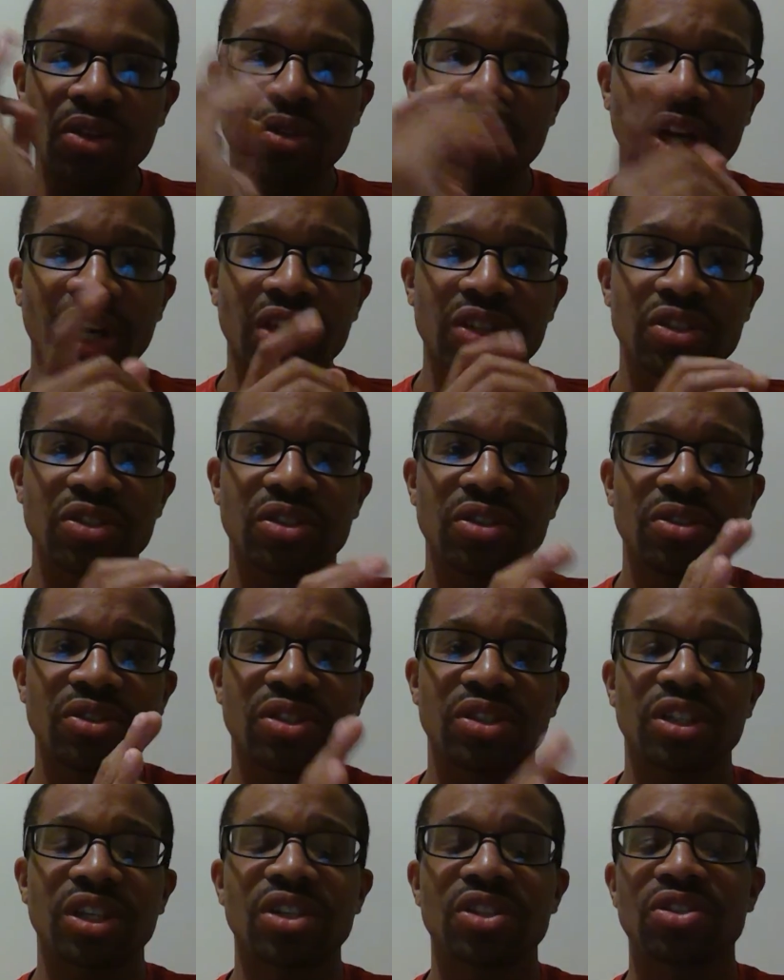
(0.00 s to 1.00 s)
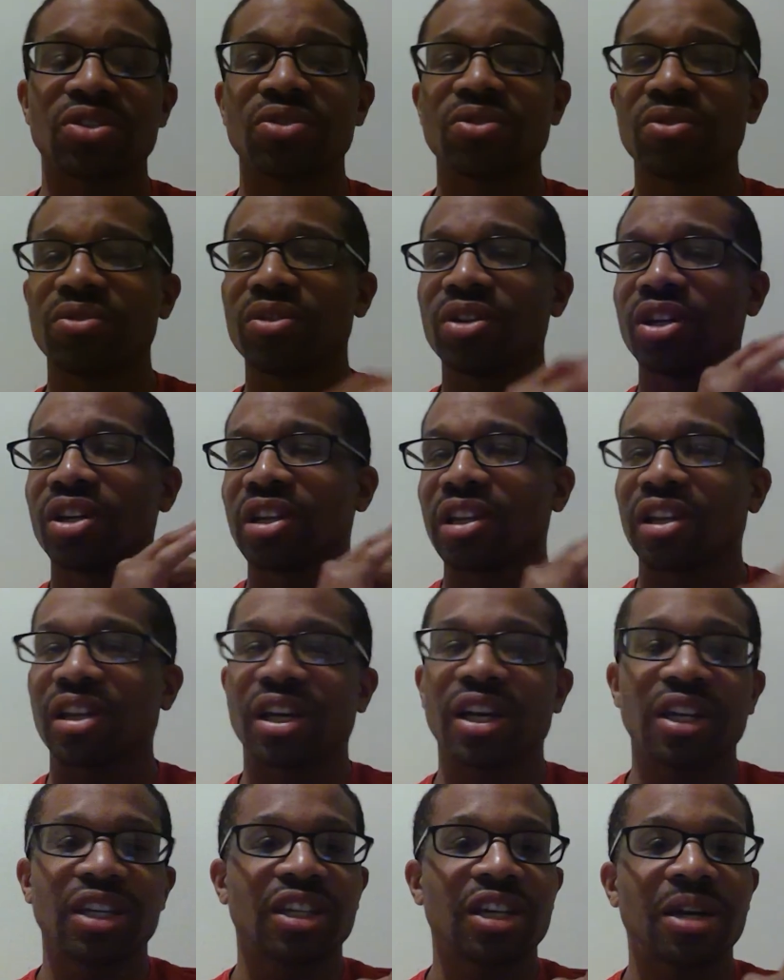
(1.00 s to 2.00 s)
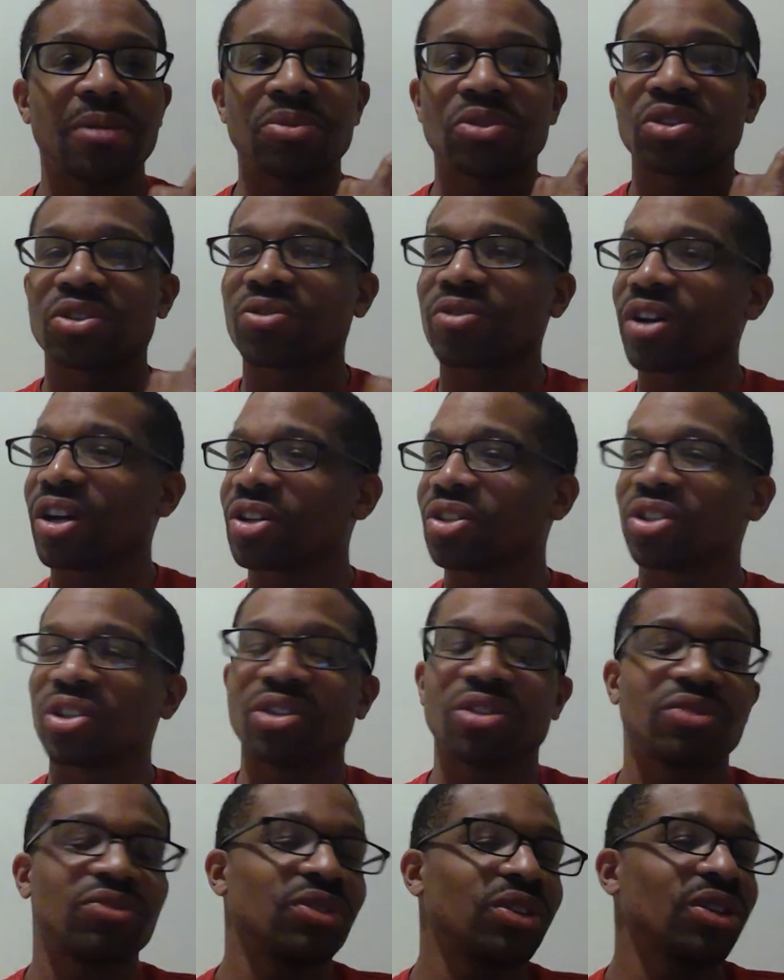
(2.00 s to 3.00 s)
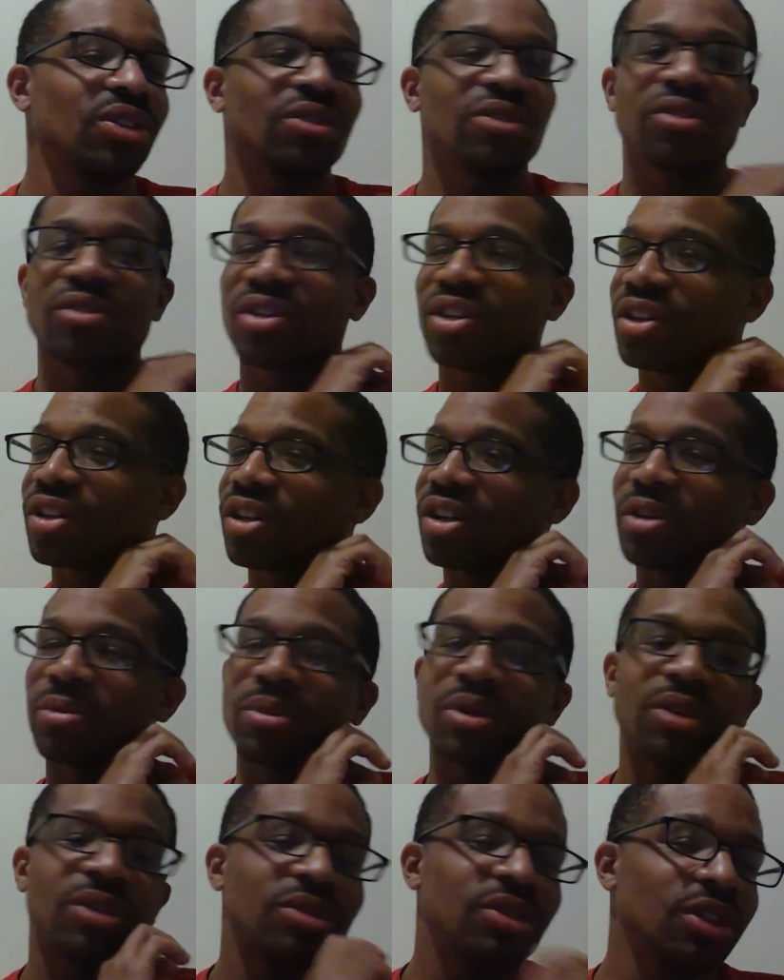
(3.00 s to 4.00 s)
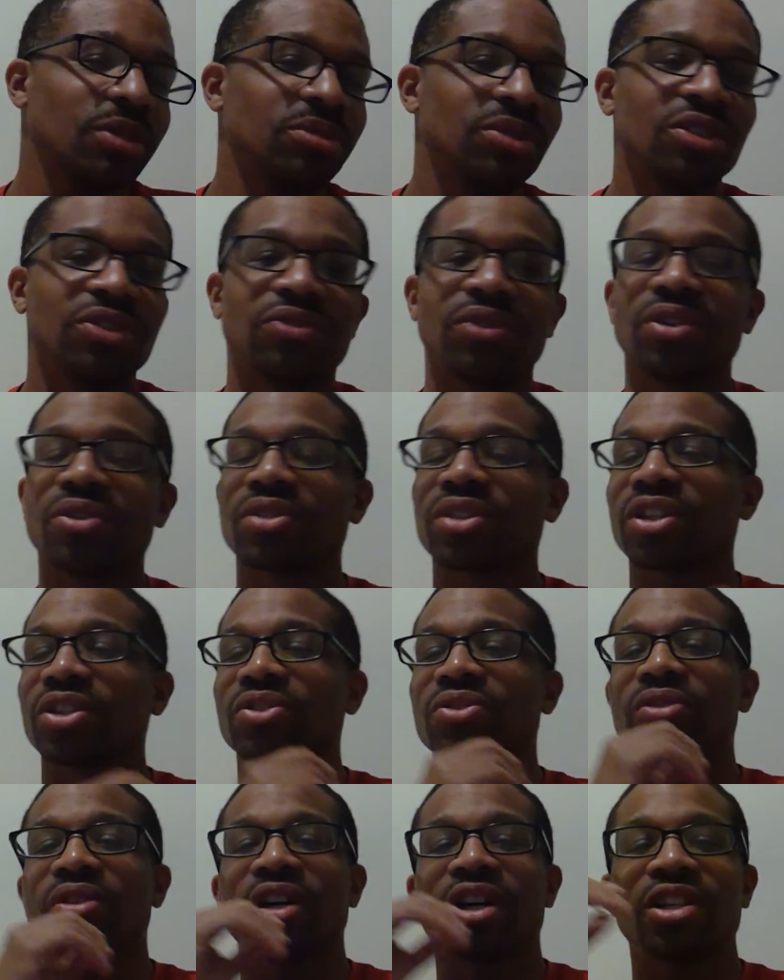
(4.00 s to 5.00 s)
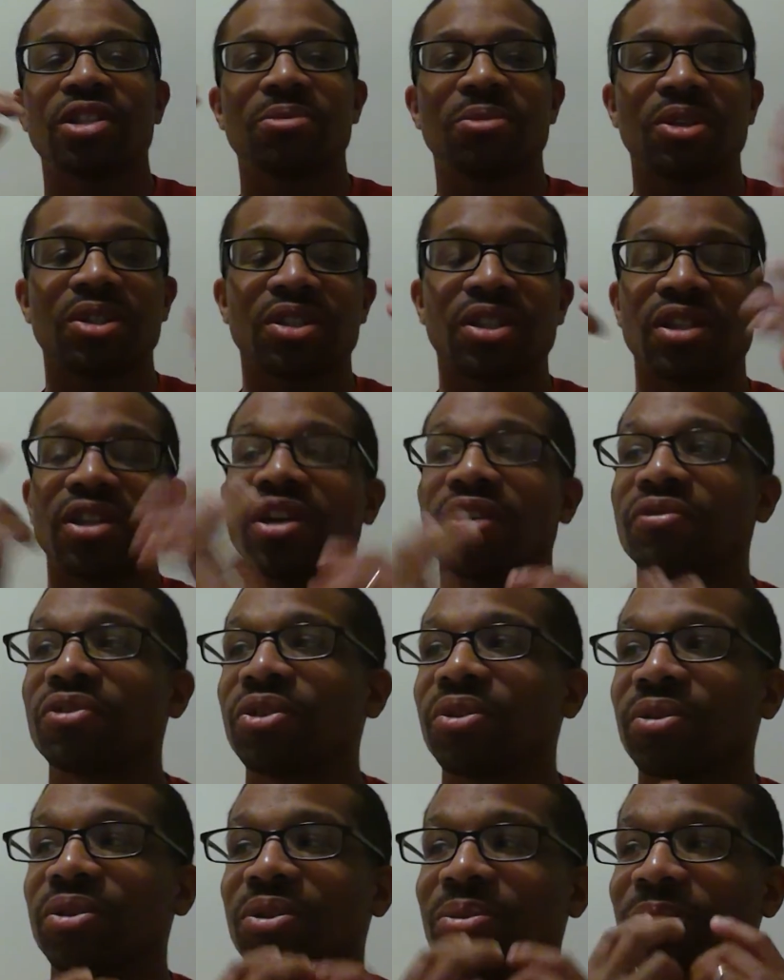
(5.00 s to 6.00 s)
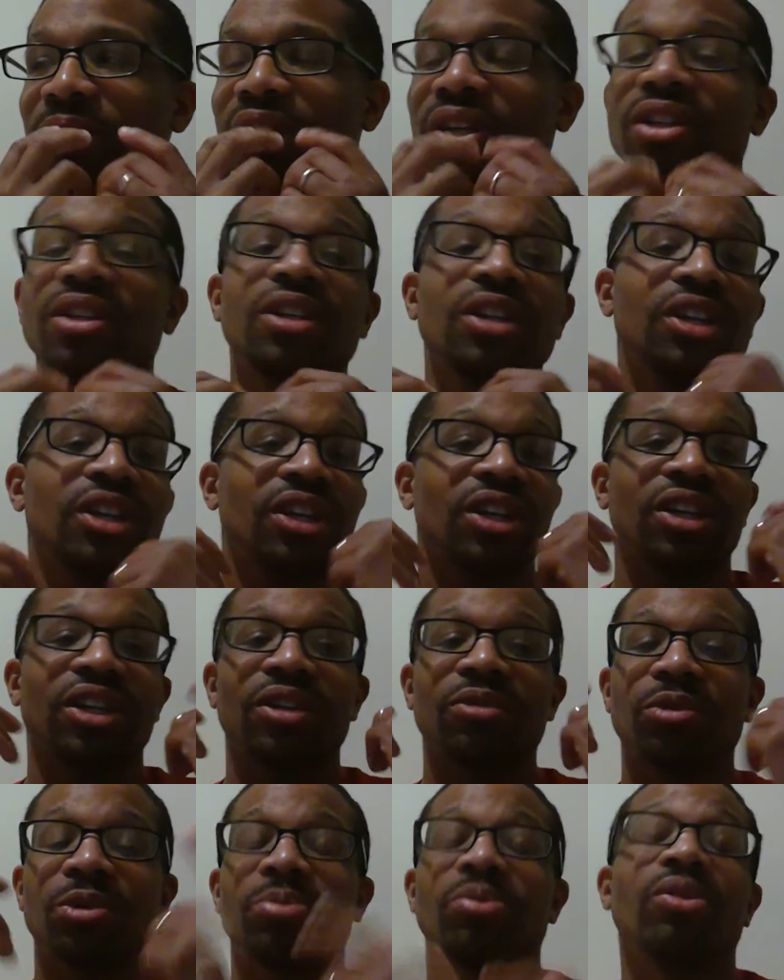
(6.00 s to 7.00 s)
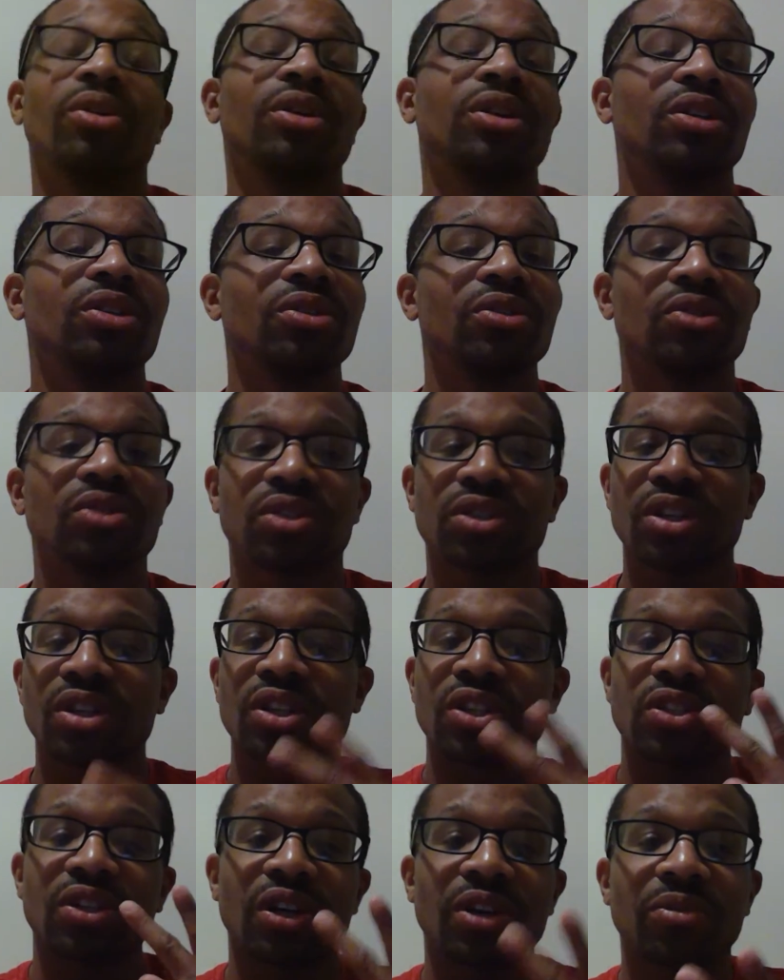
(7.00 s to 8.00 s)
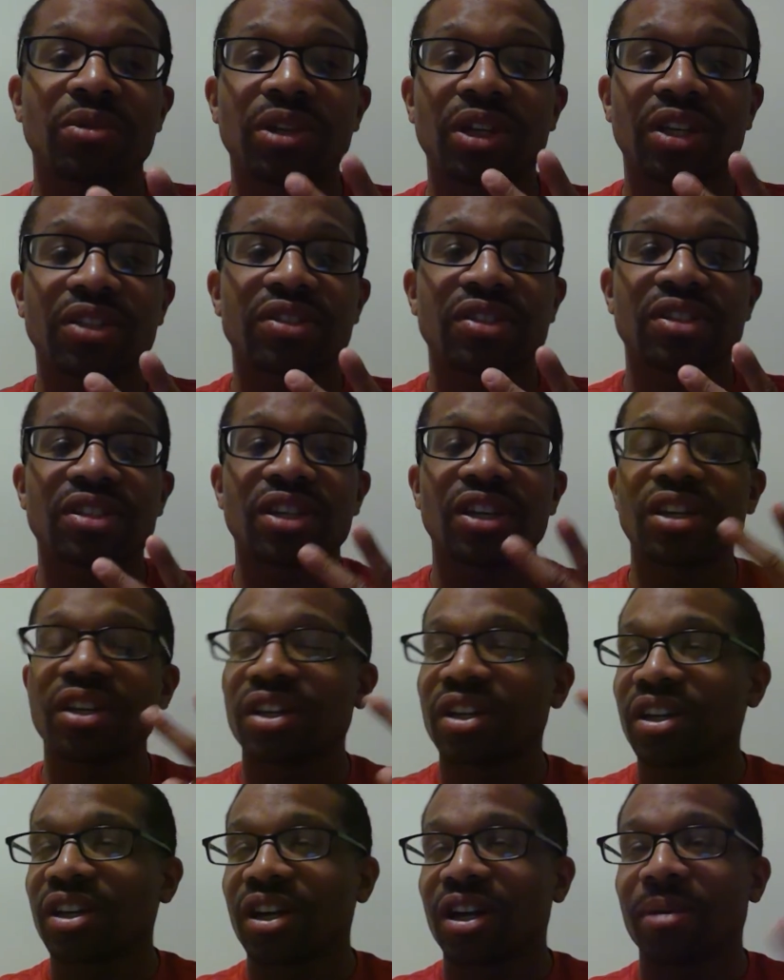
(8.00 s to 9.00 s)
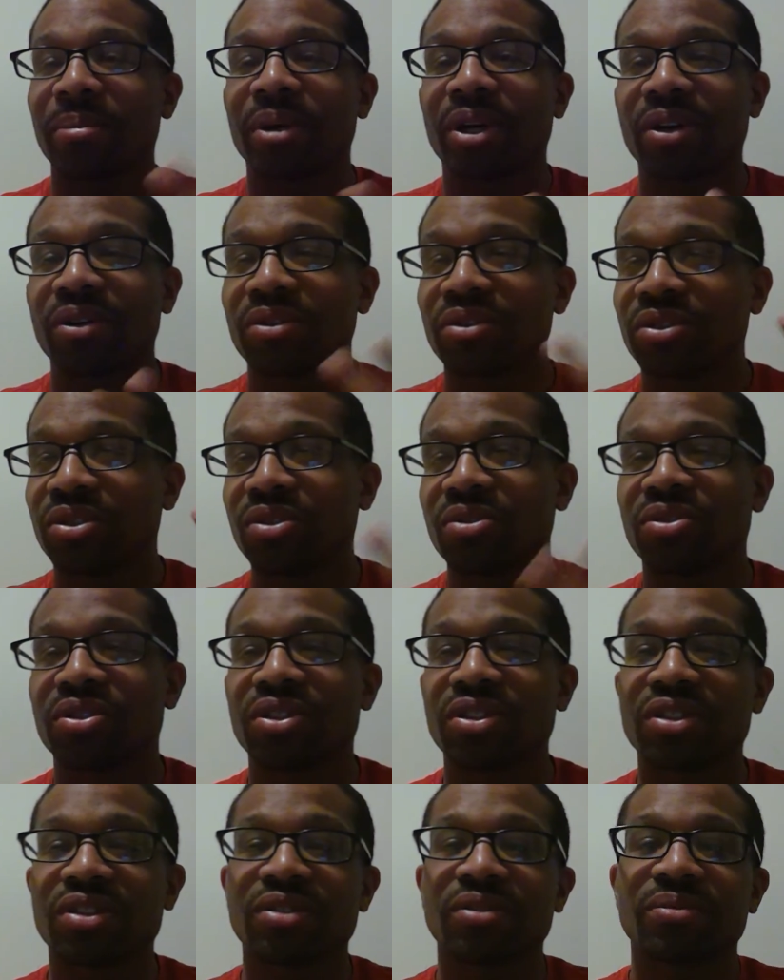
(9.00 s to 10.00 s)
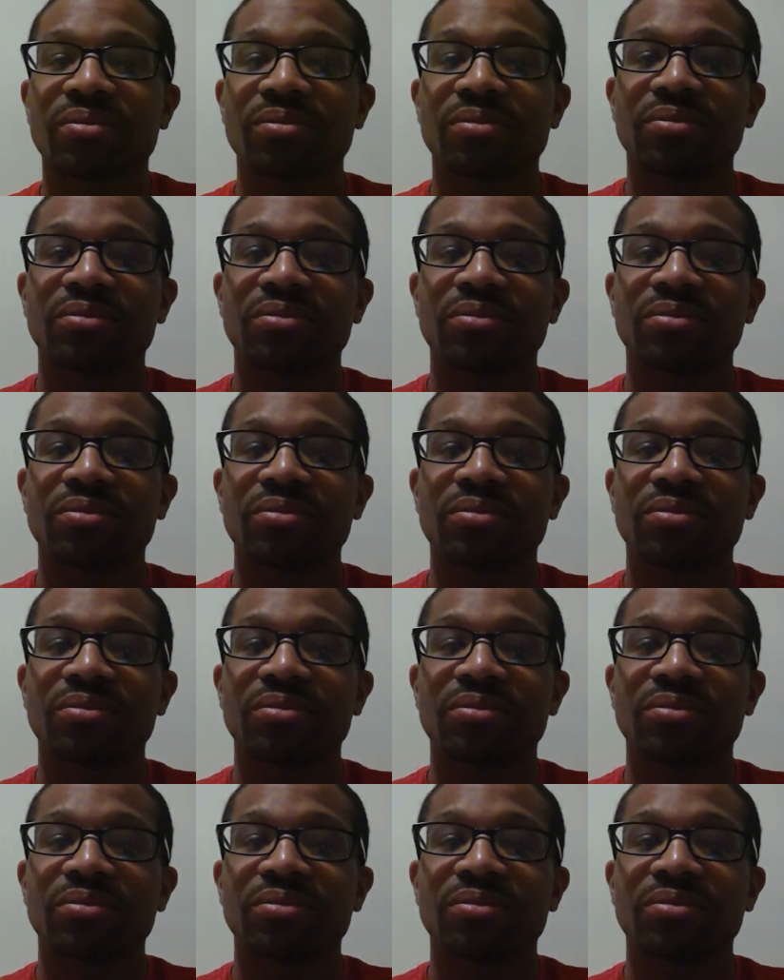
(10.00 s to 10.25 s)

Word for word: you guys continue to stay tuned like, comment, subscribe, share this video. I'm gonna dump these videos at you guys, man, because I love doing them, man, and reporting the news. That's all I really have to say. I'm out. Deuces.